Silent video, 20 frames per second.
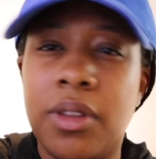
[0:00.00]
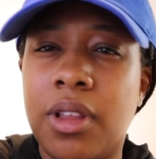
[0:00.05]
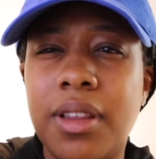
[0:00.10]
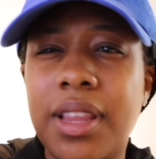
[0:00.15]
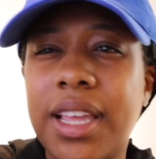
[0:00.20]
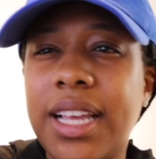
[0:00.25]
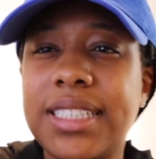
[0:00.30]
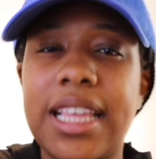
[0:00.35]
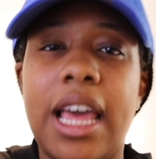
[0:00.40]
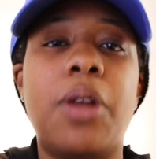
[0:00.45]

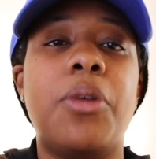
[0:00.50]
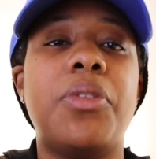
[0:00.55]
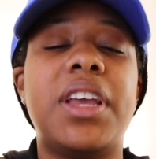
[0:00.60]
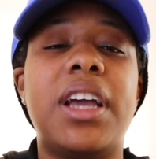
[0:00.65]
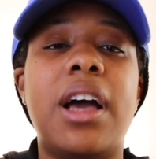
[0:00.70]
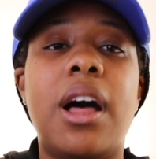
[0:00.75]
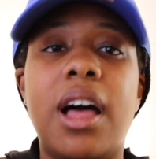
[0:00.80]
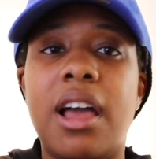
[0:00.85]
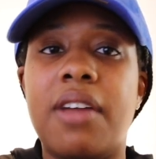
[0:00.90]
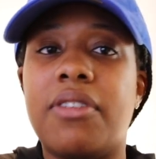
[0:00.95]
lonely because I don't
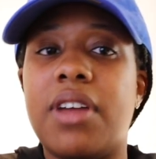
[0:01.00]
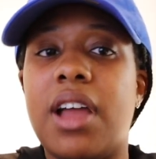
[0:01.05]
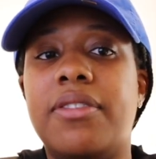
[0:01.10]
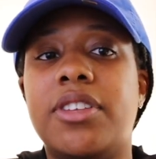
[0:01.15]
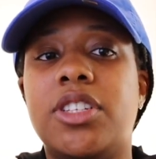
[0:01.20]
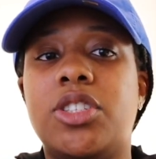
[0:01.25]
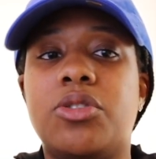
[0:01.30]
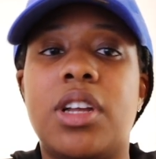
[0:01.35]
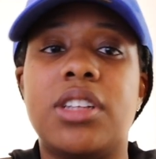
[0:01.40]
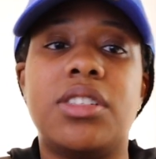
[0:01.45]
think I'll ever have
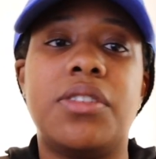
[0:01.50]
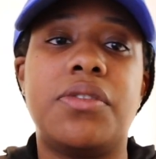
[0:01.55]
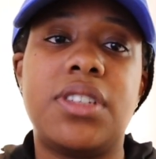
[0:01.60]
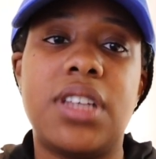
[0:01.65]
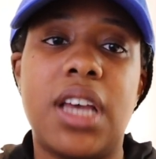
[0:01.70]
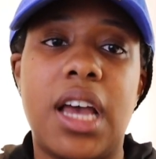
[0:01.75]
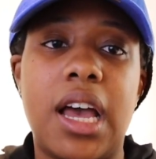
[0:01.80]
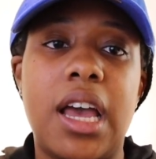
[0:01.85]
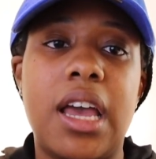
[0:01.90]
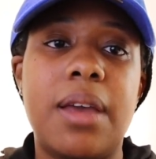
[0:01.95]
a stretch of
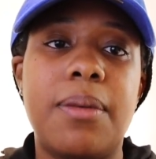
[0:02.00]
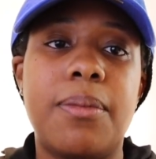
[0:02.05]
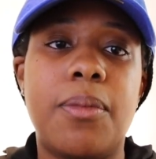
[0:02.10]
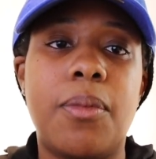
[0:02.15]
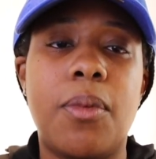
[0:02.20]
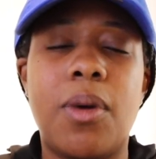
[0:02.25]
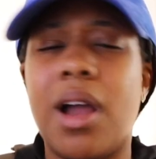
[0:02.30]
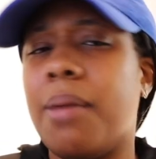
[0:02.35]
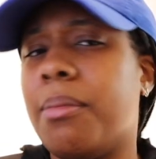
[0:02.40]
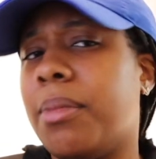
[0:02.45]
time
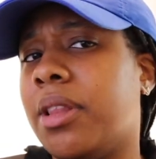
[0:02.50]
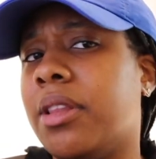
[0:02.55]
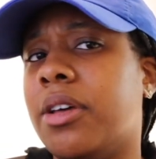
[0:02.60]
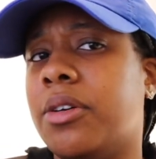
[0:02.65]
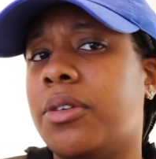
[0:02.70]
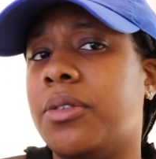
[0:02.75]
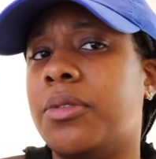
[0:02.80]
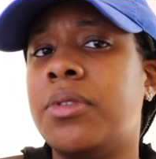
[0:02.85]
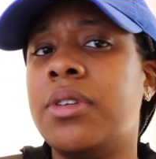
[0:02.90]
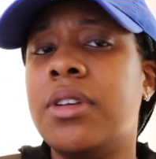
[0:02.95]
where I'm
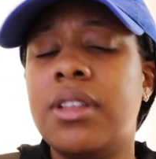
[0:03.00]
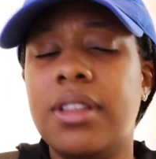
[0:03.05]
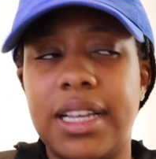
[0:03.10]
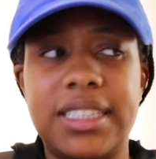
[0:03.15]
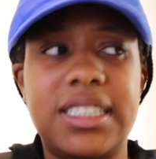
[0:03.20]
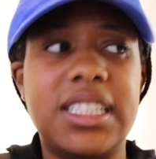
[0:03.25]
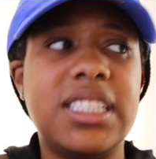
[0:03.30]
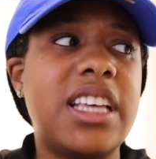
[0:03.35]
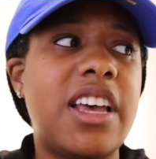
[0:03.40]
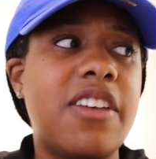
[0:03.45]
alone.
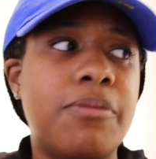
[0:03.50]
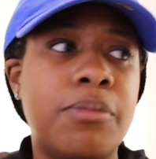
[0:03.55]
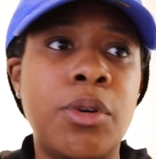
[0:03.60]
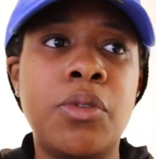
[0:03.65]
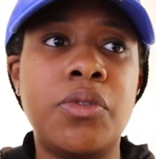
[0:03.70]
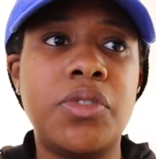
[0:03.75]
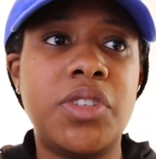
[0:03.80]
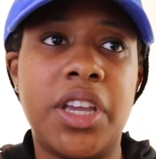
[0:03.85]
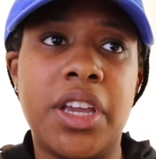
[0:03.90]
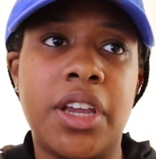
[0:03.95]
Like since I've
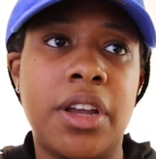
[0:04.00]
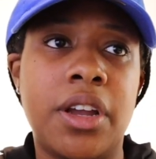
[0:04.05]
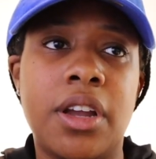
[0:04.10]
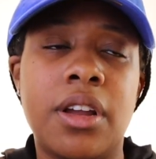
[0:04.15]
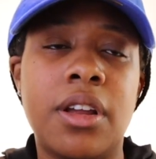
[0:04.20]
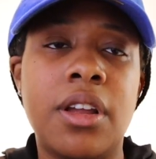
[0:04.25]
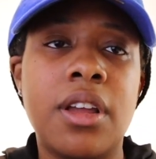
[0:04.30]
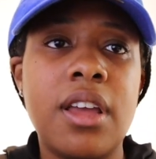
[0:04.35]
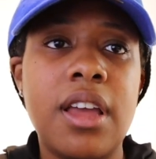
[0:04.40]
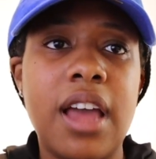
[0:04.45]
moved
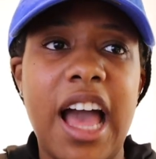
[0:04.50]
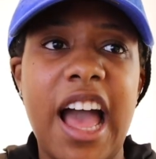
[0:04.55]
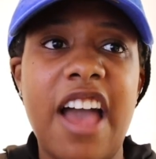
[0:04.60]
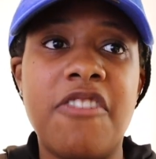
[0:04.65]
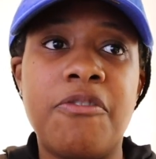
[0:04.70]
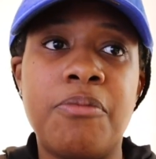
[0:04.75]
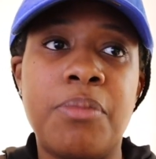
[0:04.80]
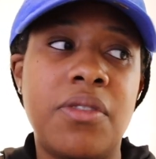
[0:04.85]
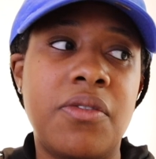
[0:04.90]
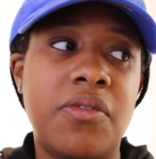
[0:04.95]
here,
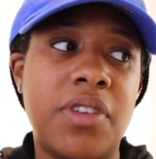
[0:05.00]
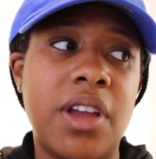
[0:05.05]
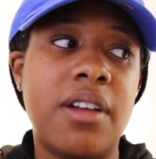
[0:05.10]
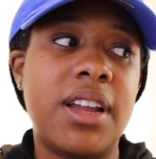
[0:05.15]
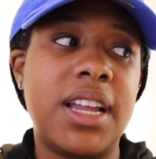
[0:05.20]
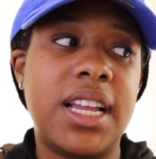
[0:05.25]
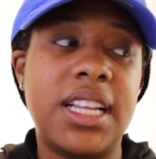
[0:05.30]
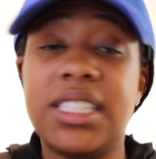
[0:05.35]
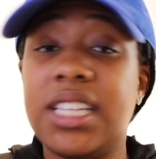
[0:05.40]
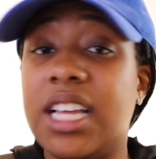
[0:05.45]
I've been
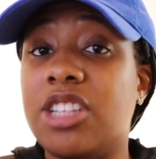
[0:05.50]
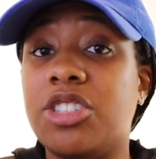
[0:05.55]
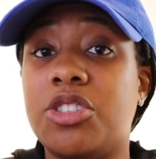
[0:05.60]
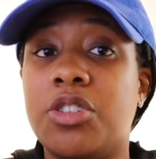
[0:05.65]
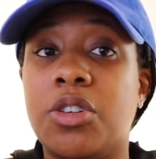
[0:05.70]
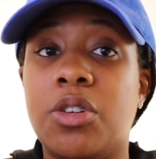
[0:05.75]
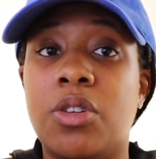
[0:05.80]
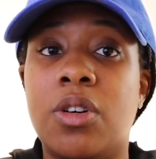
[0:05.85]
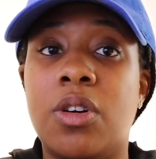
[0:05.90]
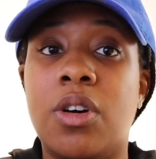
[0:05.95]
very
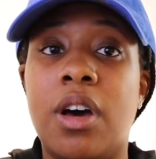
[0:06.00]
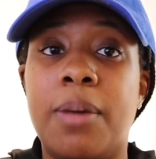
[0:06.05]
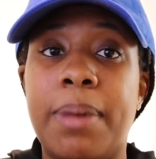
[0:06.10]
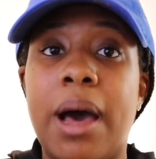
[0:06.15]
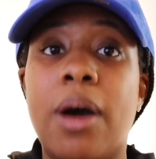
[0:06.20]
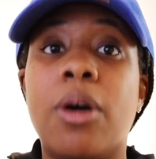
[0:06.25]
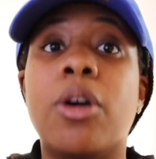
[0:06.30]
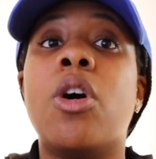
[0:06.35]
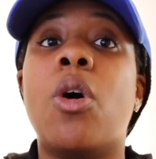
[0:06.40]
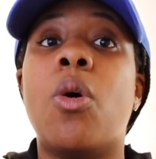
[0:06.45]
intentional
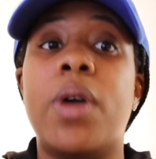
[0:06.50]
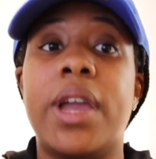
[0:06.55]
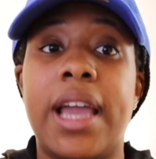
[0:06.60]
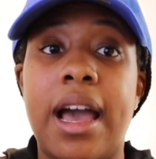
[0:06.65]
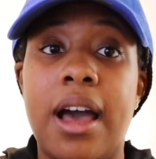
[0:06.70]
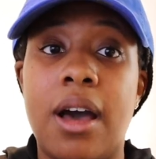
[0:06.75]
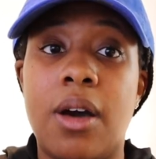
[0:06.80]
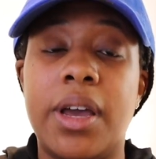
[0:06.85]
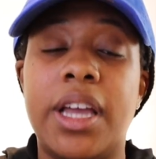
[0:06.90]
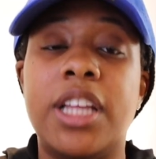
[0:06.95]
about going
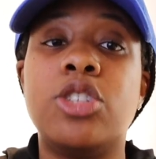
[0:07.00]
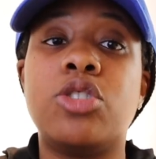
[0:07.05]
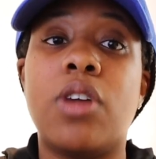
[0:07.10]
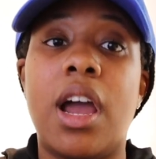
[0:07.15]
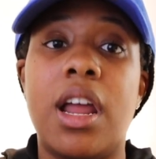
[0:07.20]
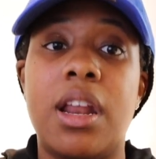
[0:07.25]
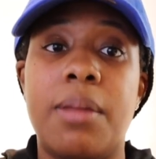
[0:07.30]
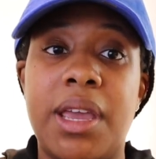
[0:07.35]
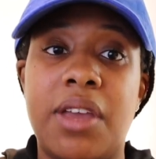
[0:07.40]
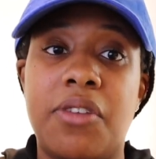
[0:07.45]
out and
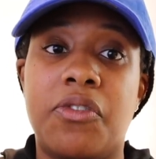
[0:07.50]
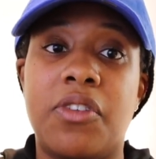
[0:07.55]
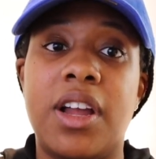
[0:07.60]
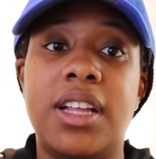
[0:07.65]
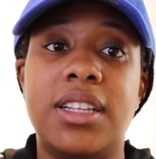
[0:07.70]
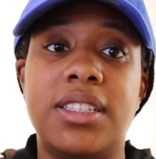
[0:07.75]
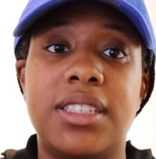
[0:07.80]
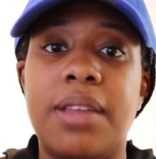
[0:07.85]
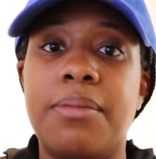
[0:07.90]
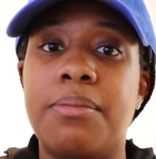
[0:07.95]
trying to make
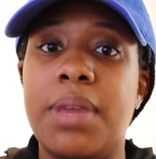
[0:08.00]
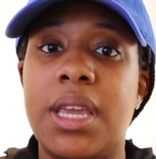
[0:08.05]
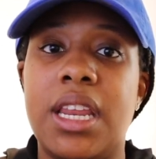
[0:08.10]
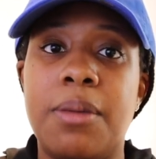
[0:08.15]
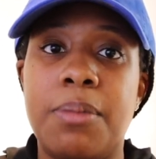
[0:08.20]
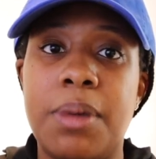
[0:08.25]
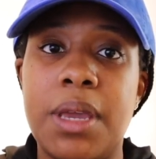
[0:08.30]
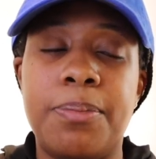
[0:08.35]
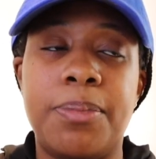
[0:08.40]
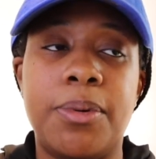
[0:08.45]
friends and
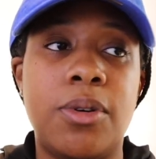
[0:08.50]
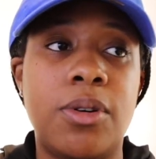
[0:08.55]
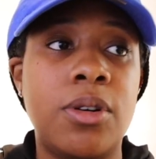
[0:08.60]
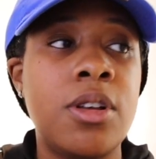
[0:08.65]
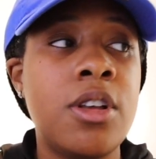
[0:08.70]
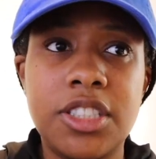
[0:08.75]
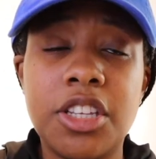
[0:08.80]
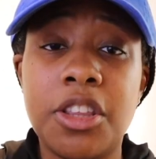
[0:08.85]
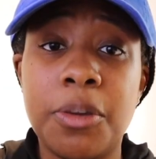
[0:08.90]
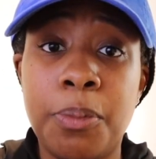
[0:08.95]
meeting people
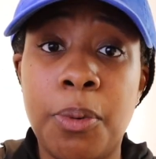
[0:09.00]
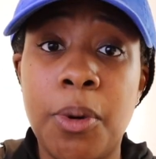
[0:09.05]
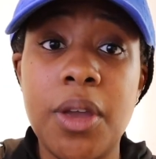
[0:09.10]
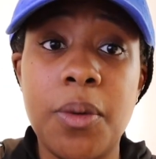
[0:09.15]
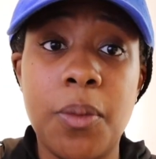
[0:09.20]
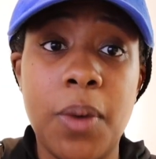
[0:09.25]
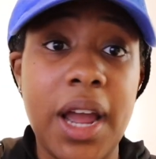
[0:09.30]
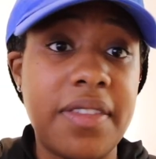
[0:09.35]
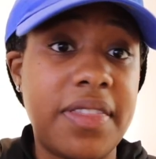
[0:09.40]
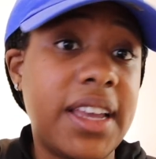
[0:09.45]
to the
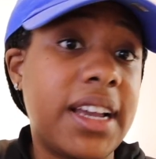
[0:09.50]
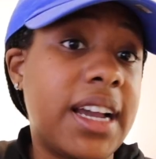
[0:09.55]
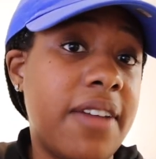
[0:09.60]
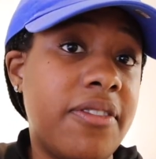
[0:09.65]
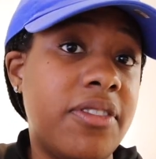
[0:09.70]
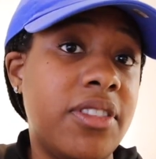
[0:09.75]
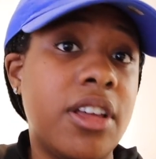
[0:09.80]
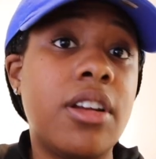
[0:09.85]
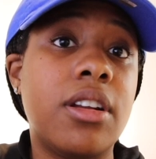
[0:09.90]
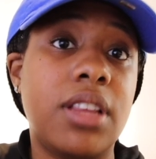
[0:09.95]
point where I think
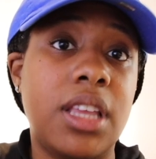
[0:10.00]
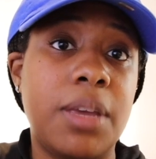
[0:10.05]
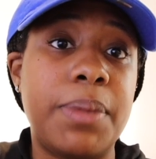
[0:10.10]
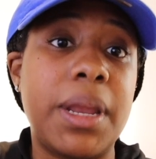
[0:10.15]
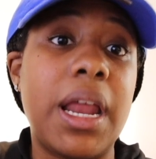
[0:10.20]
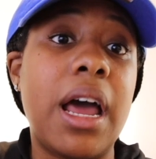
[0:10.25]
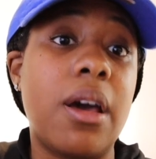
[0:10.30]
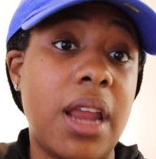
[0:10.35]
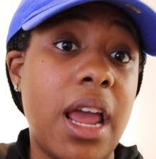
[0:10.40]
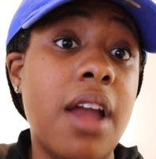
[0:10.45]
I've literally
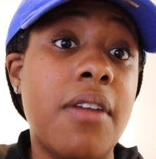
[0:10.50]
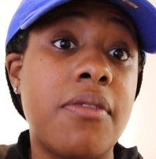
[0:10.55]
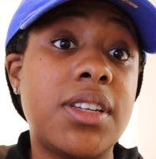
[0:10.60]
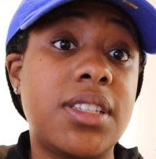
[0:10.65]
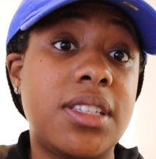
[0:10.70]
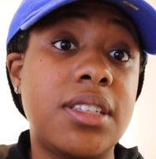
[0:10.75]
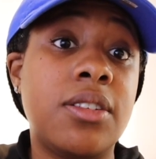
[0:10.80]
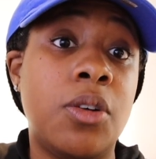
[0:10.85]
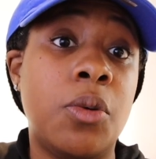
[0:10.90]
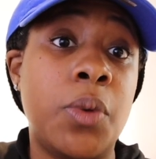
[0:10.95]
been out every
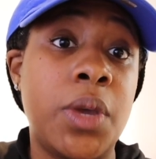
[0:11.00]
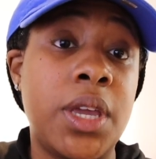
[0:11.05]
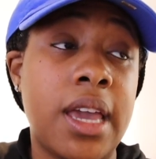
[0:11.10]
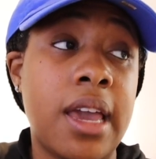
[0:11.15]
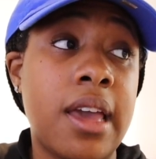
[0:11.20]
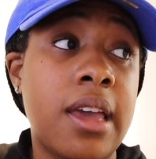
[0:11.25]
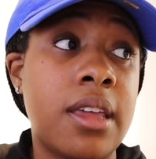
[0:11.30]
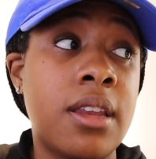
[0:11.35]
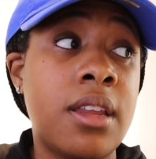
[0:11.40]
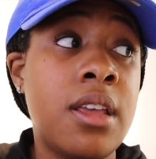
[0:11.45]
single
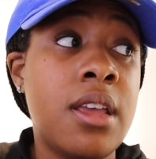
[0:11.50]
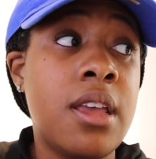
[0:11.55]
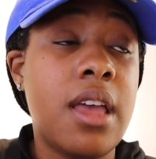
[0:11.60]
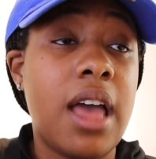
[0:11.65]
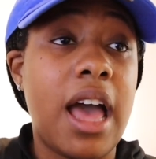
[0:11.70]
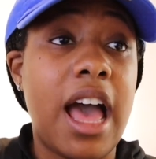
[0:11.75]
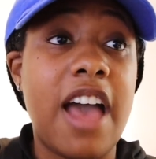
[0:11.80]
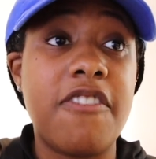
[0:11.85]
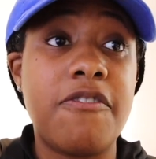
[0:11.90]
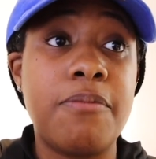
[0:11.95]
weekend.
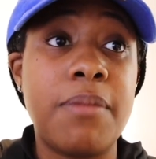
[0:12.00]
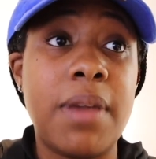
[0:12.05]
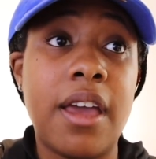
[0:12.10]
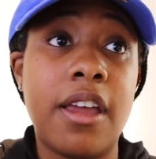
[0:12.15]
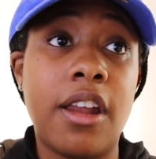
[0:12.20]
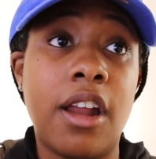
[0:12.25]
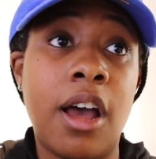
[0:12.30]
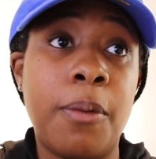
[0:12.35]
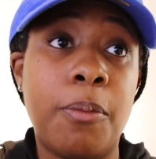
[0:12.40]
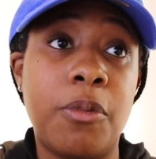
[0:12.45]
I've
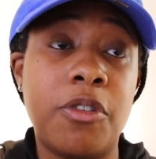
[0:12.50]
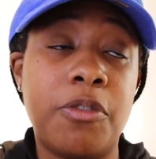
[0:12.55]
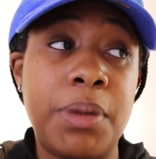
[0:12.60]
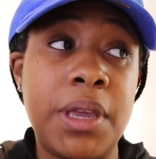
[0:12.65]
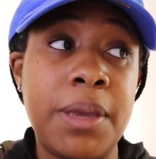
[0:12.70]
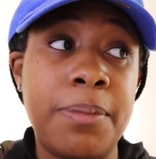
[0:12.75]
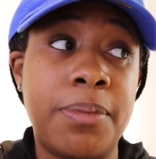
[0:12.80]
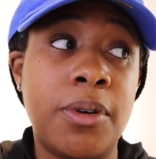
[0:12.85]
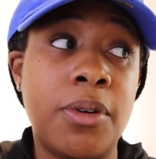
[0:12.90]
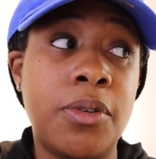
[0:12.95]
met up with
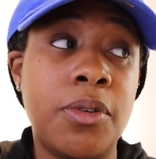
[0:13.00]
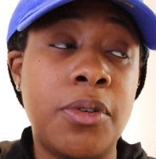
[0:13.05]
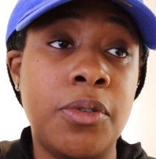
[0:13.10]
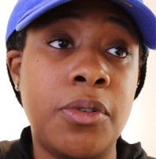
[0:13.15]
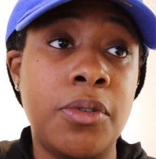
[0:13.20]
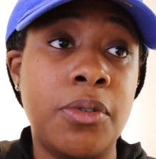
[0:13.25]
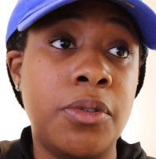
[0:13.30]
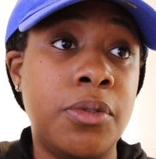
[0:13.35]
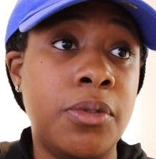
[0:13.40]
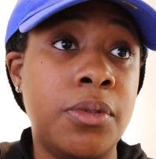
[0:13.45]
people
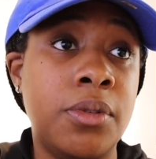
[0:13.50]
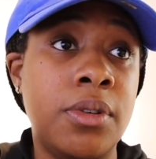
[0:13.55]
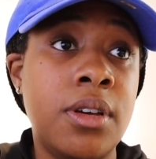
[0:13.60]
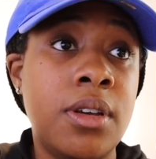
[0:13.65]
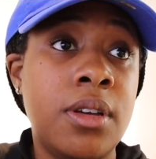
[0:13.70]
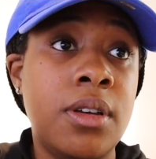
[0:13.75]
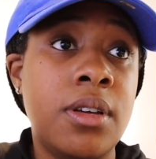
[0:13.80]
who